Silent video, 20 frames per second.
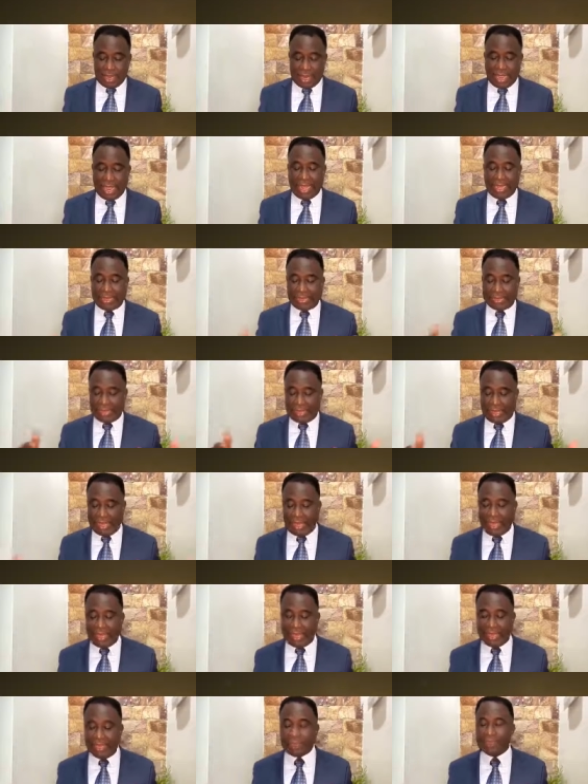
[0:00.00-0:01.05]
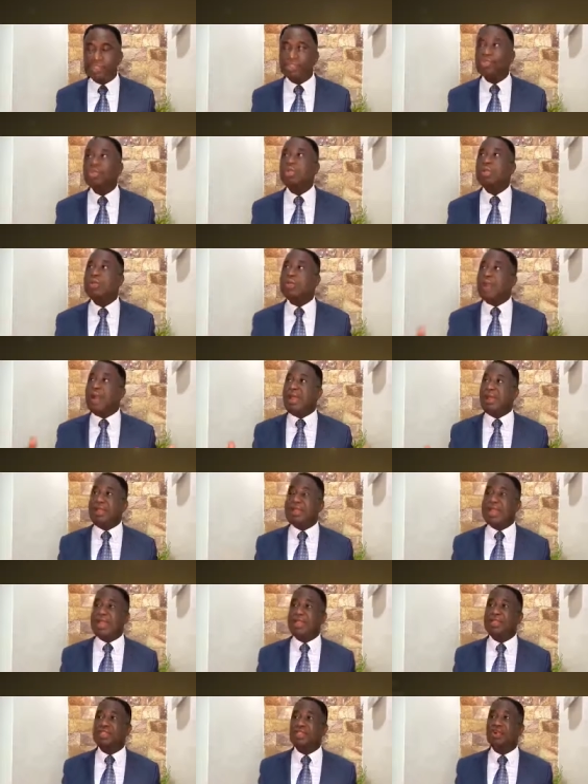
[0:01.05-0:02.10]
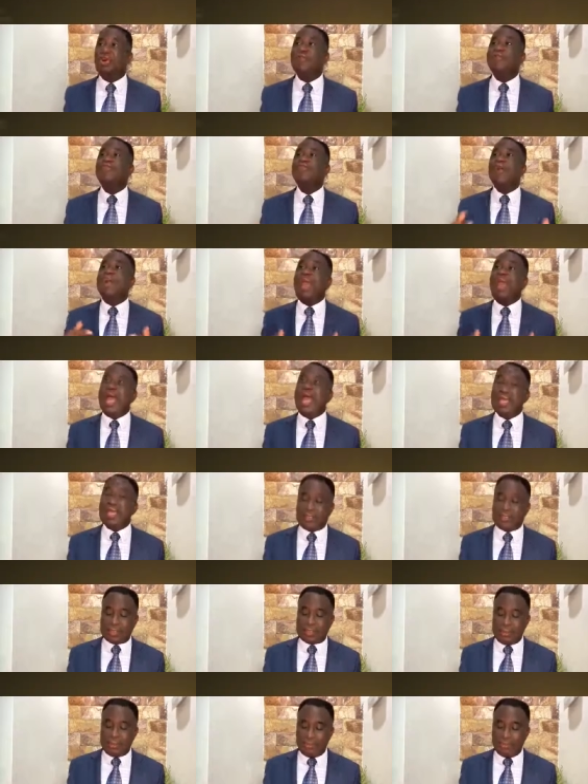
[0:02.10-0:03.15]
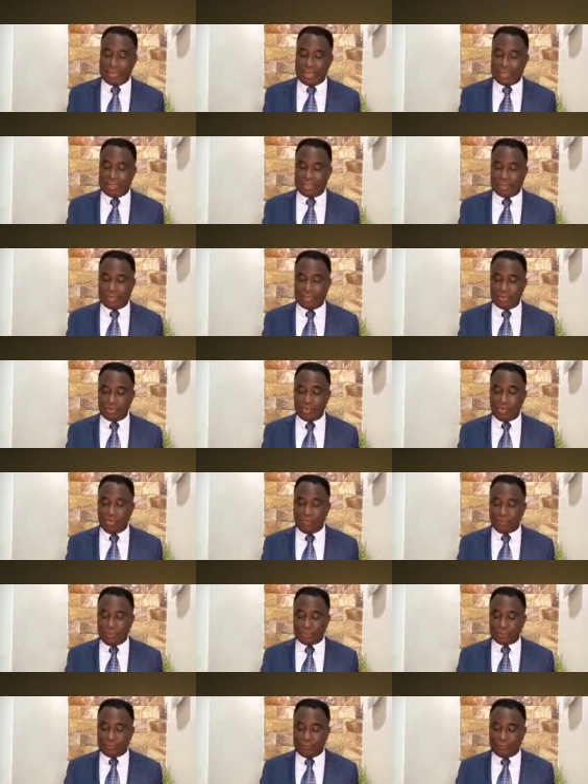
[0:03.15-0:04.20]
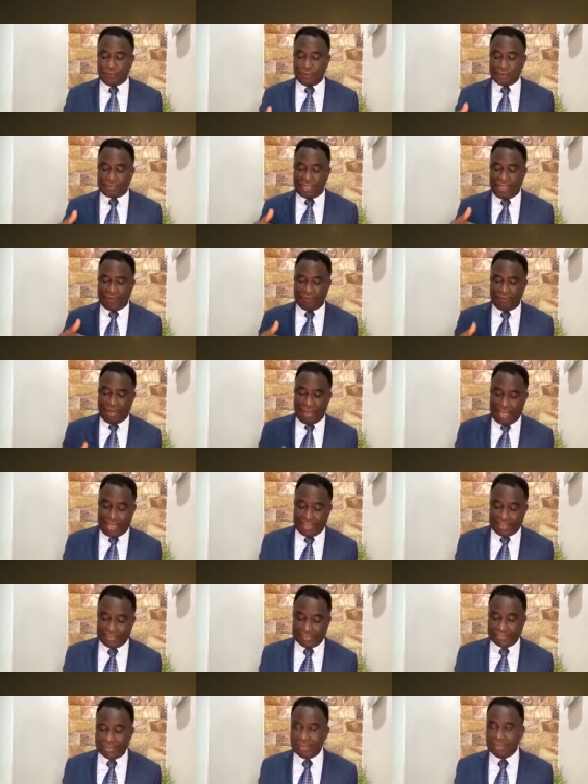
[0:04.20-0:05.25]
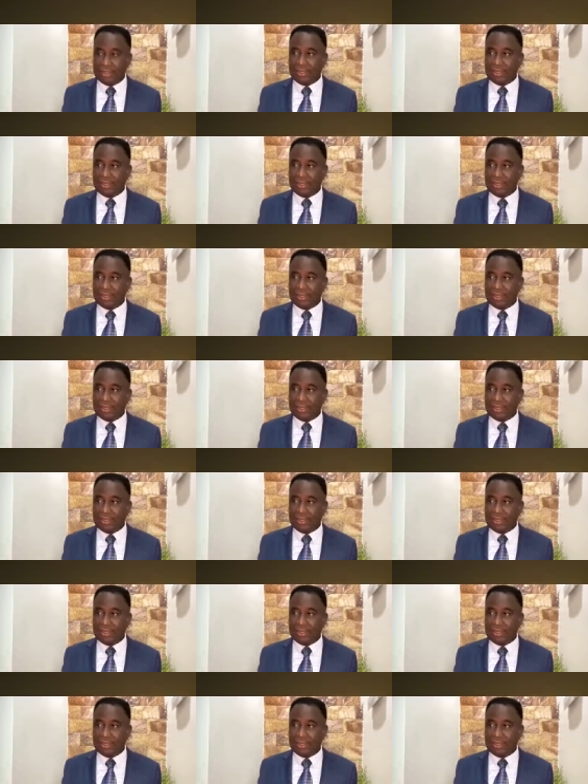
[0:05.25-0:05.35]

and kings to the brightness of your light. Look at it. You will first of all have light,